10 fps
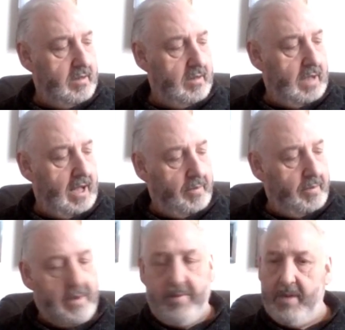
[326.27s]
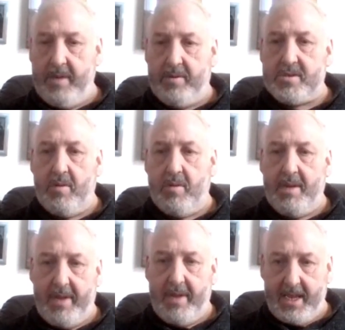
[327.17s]
helping people to
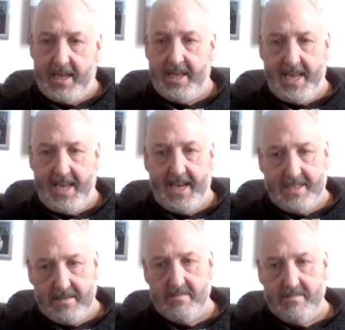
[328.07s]
eliminate their debt